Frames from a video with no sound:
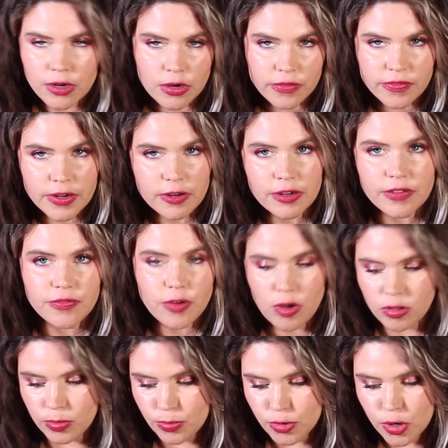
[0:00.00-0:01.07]
are very
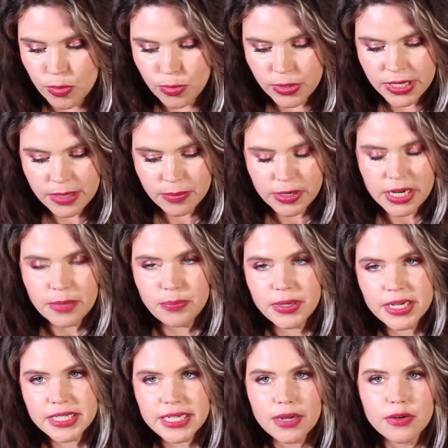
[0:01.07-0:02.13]
fall appropriate, but I
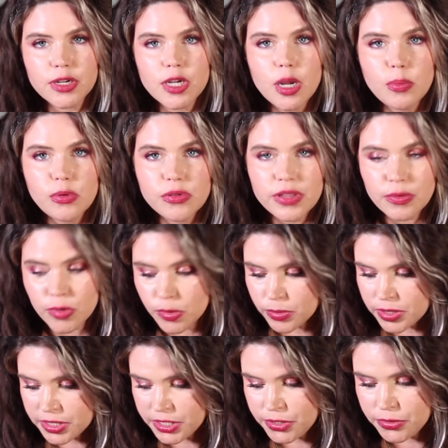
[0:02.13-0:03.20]
picked out a couple that were
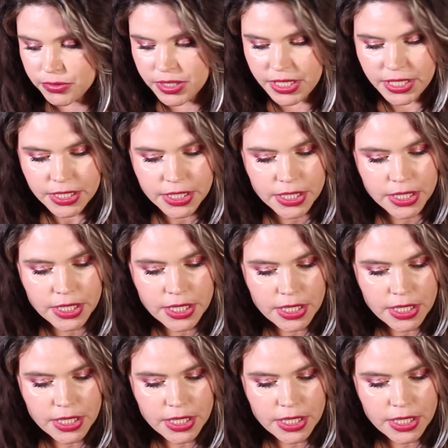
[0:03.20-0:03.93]
really unique.